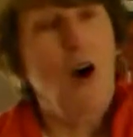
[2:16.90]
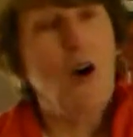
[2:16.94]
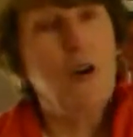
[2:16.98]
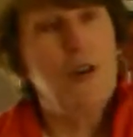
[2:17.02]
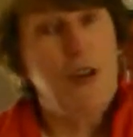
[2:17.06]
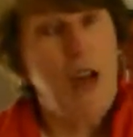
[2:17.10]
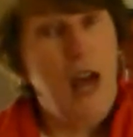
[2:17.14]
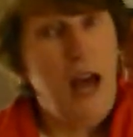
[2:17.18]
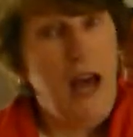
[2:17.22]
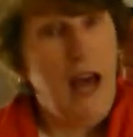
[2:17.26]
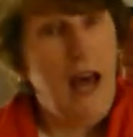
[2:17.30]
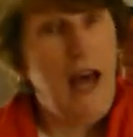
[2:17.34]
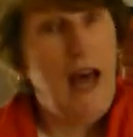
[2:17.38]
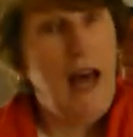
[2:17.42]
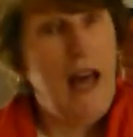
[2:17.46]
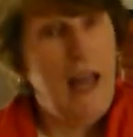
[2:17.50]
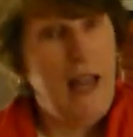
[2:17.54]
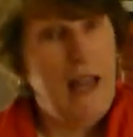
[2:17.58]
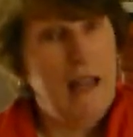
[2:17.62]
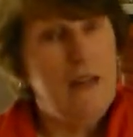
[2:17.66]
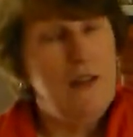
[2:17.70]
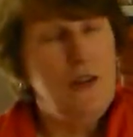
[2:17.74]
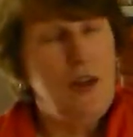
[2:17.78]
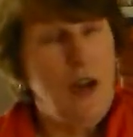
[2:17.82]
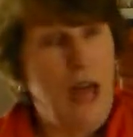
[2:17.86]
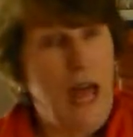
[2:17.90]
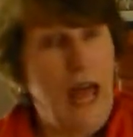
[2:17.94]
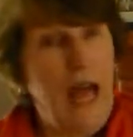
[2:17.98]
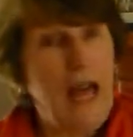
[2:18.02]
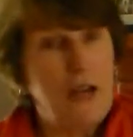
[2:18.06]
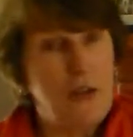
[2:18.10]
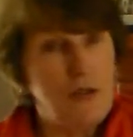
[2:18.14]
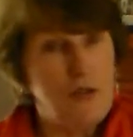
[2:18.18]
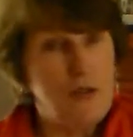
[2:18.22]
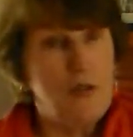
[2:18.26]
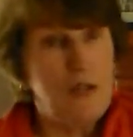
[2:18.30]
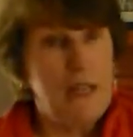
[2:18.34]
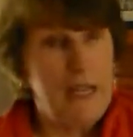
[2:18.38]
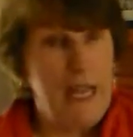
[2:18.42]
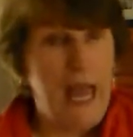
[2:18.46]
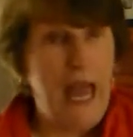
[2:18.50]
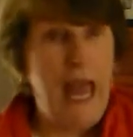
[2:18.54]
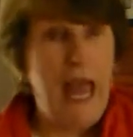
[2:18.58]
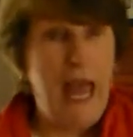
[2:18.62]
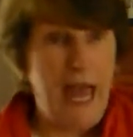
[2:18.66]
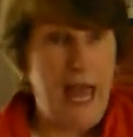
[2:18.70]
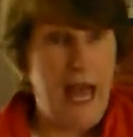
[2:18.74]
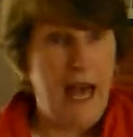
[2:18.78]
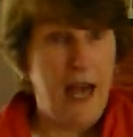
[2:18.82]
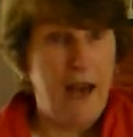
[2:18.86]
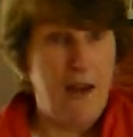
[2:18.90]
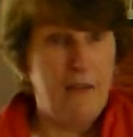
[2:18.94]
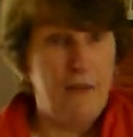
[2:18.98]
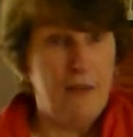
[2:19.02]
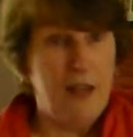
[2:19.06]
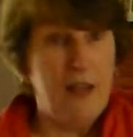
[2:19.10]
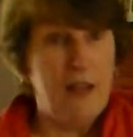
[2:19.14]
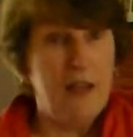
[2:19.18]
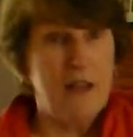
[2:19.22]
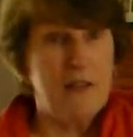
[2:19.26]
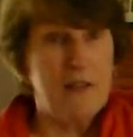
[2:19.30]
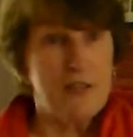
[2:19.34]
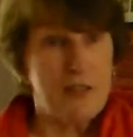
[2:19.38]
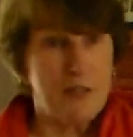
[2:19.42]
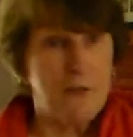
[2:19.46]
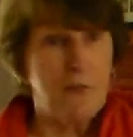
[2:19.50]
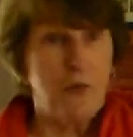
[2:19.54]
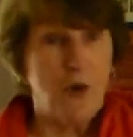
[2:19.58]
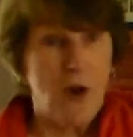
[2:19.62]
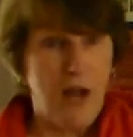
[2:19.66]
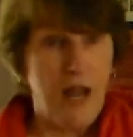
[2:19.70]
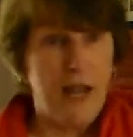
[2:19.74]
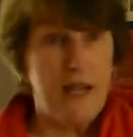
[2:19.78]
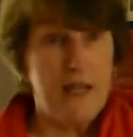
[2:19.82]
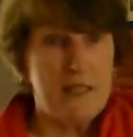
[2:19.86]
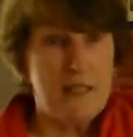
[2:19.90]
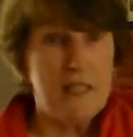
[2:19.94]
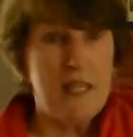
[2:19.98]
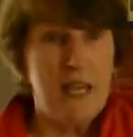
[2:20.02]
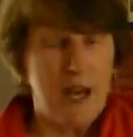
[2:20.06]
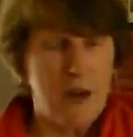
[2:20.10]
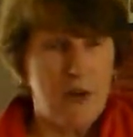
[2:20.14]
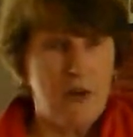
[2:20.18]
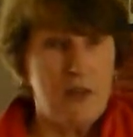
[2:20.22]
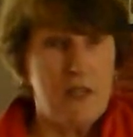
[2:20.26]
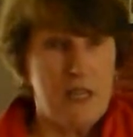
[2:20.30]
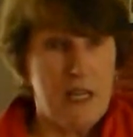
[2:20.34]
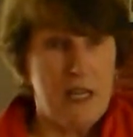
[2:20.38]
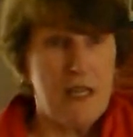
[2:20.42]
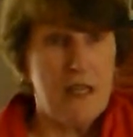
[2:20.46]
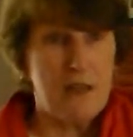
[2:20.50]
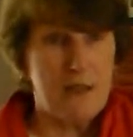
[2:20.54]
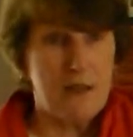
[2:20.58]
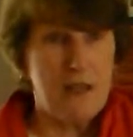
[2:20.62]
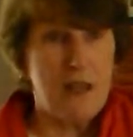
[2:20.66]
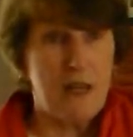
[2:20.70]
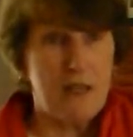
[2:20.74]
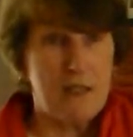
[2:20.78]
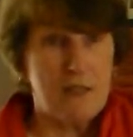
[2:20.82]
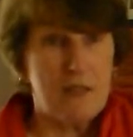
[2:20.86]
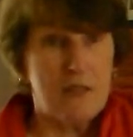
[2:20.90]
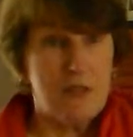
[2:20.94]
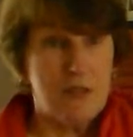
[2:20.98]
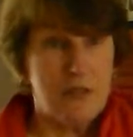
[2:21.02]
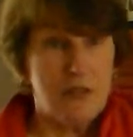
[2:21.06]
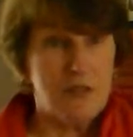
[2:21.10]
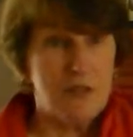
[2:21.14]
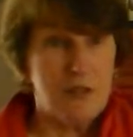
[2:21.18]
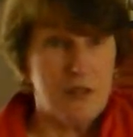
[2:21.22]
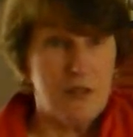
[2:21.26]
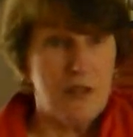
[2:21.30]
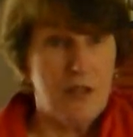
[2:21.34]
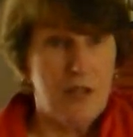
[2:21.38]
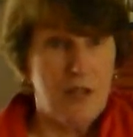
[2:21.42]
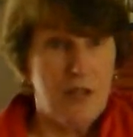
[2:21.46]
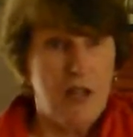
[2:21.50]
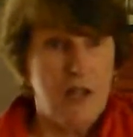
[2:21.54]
are tied to actually having some rights guaranteed in the Constitution,